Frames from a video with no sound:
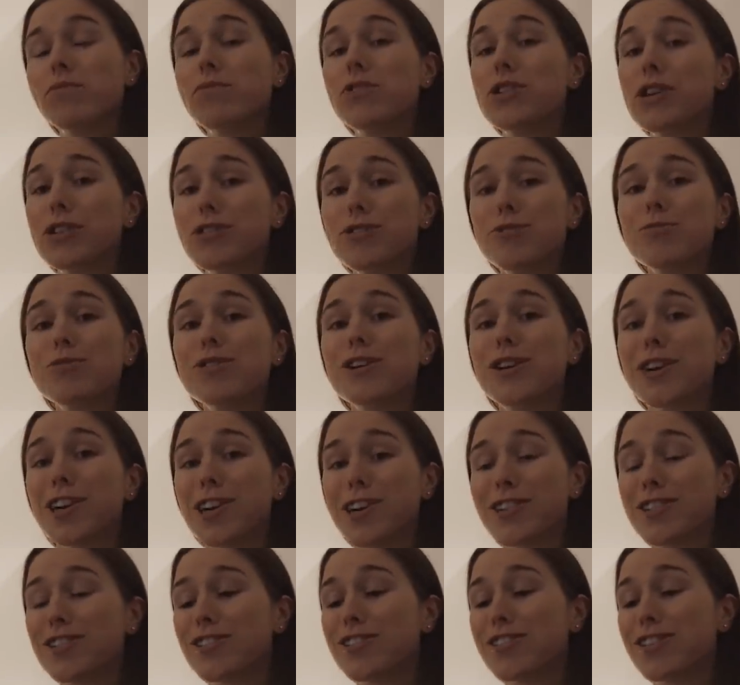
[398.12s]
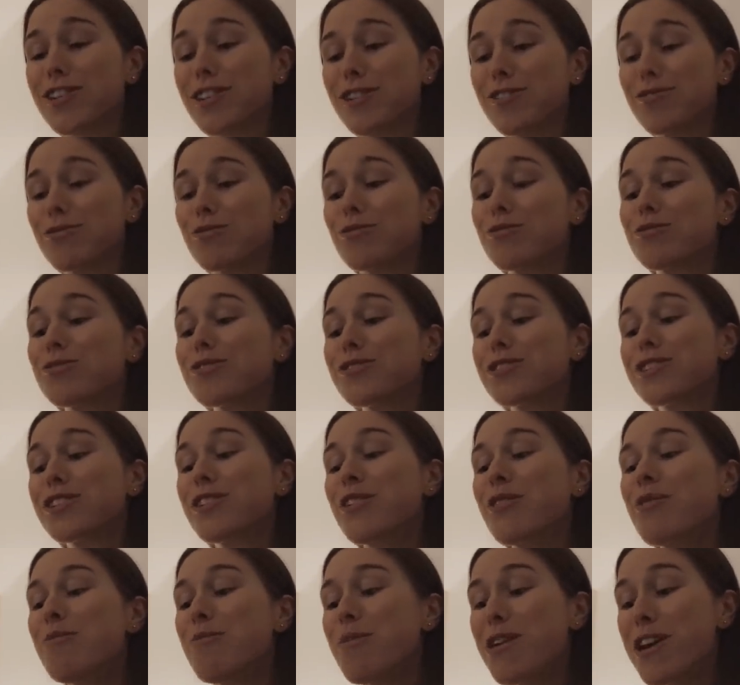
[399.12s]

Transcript: That was a bit harder than I thought it was gonna